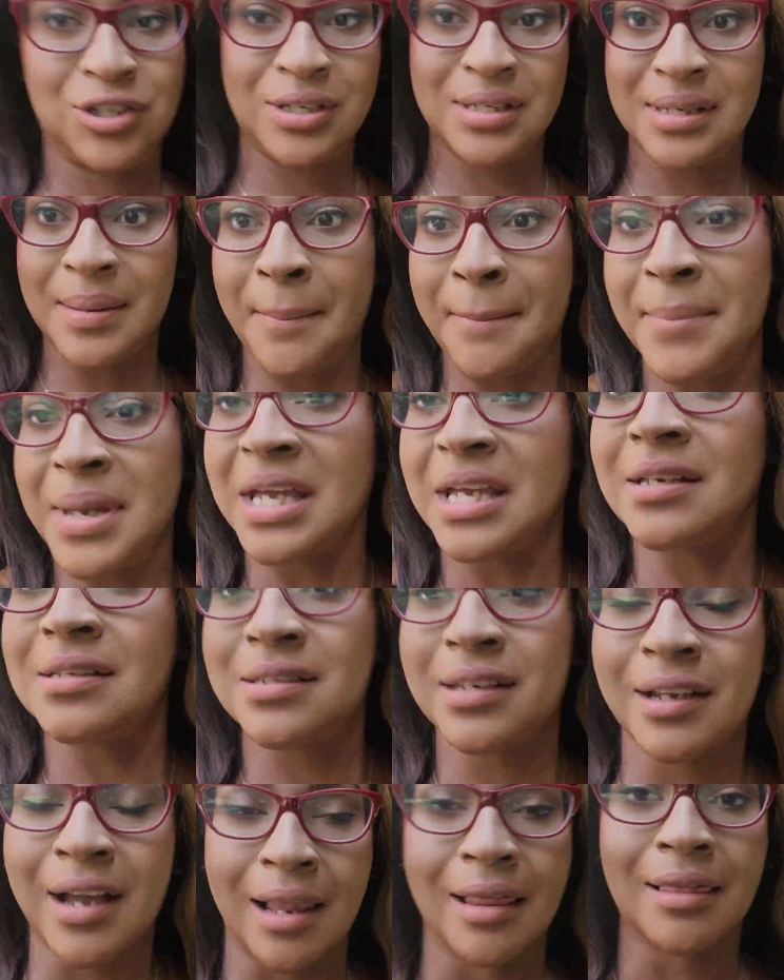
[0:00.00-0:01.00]
She's
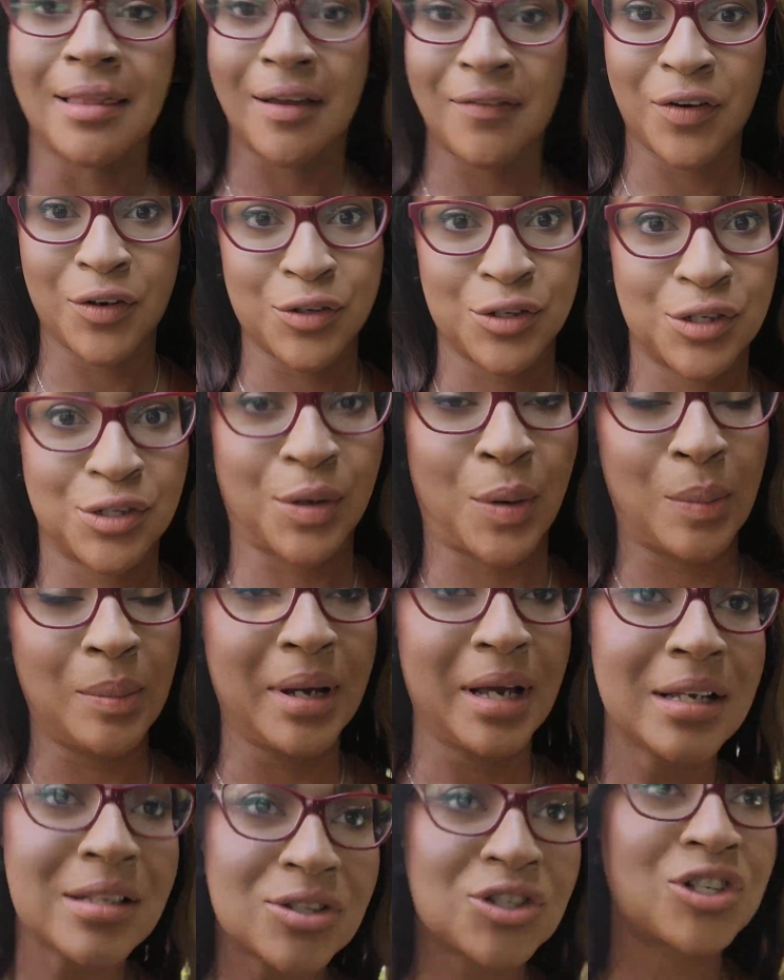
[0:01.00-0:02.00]
amazing. I love her so
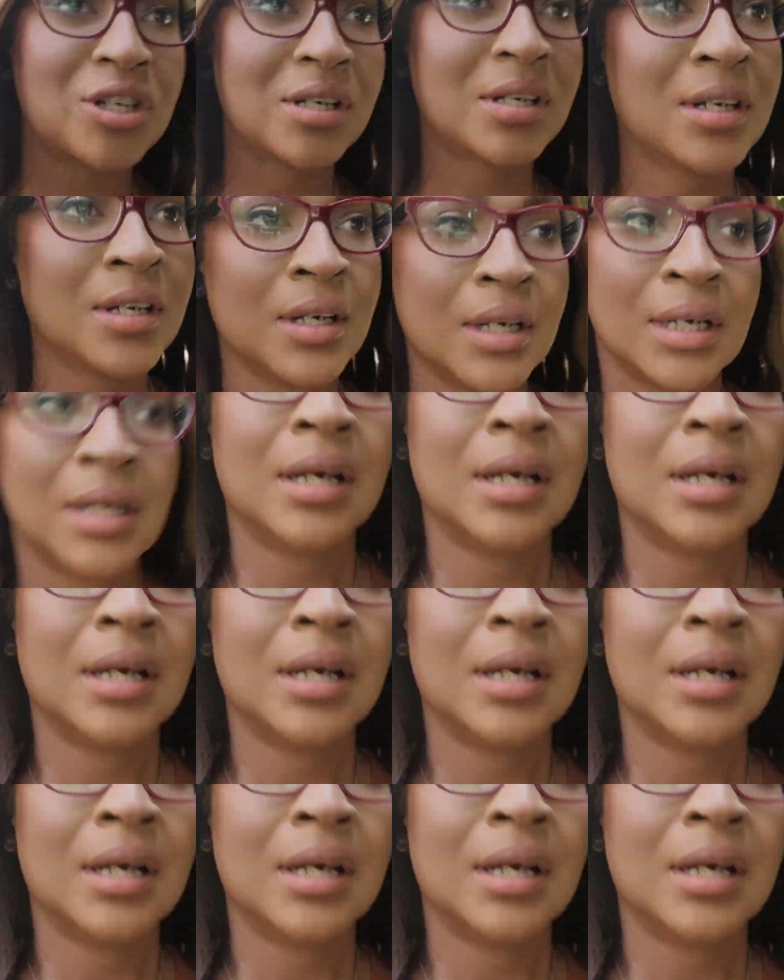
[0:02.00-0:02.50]
much.